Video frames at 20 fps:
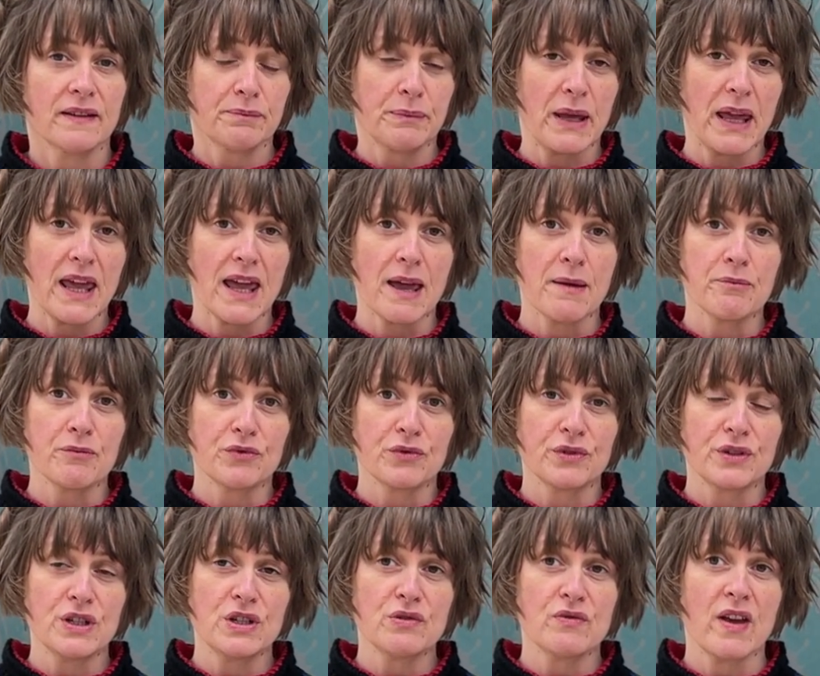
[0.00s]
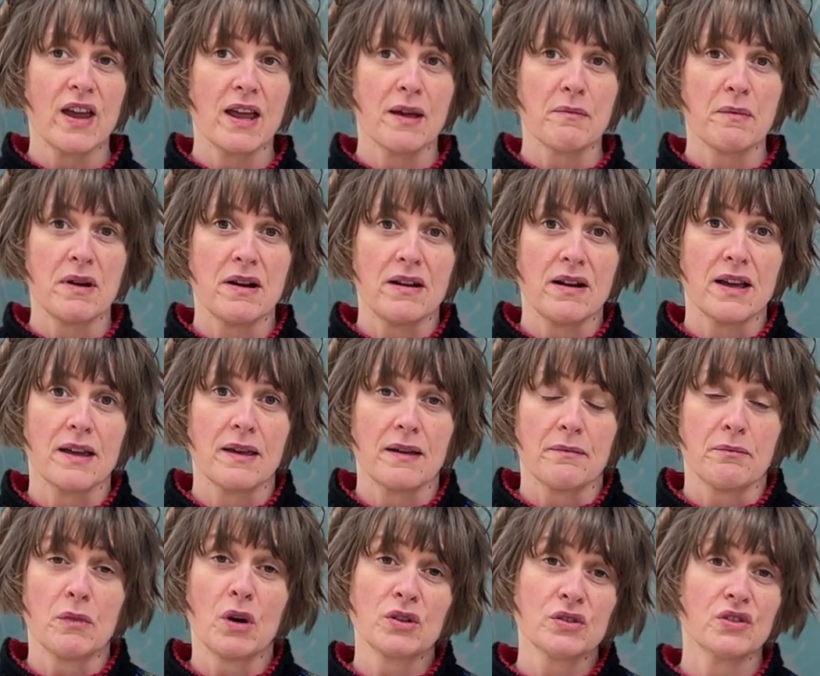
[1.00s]
be embroidering my
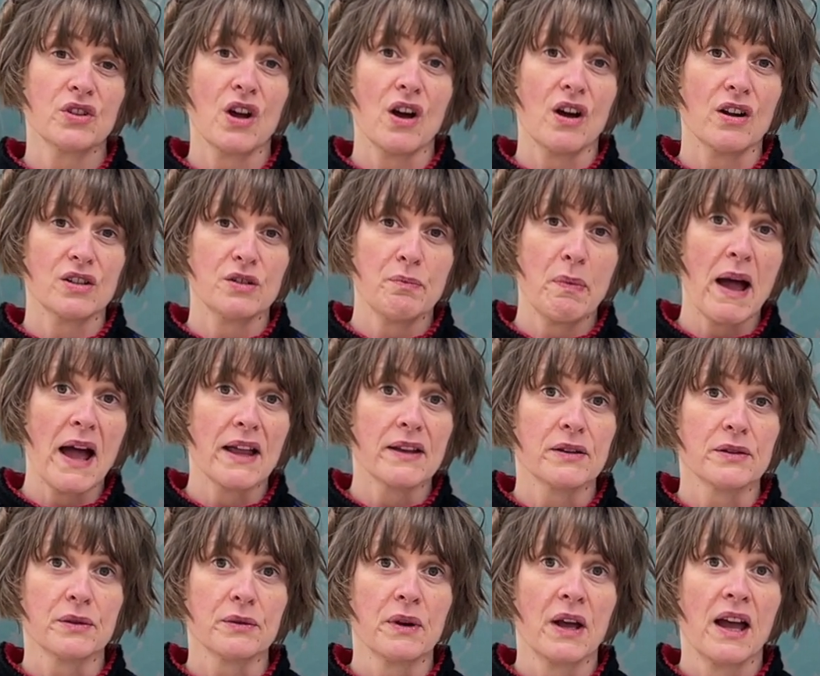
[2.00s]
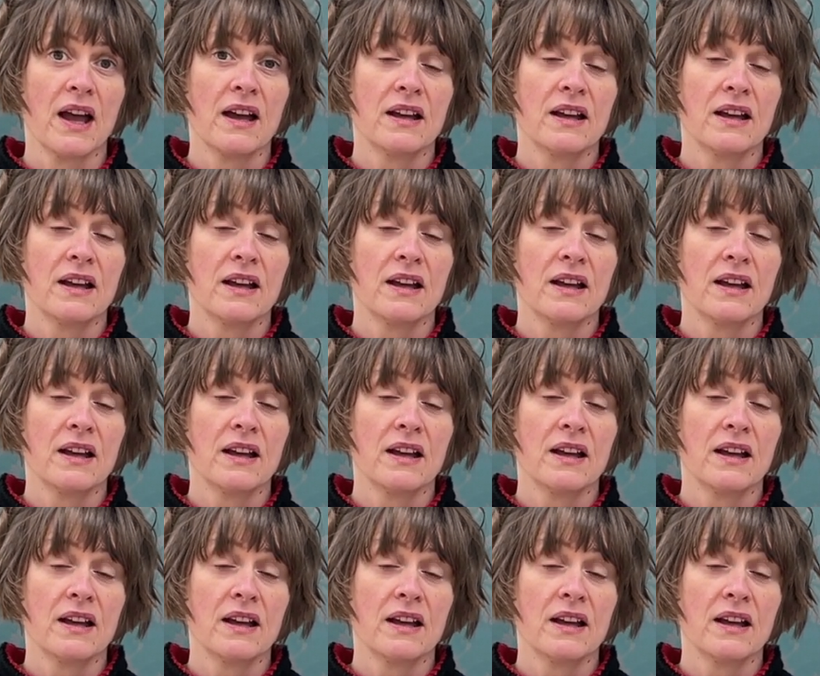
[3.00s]
montage panel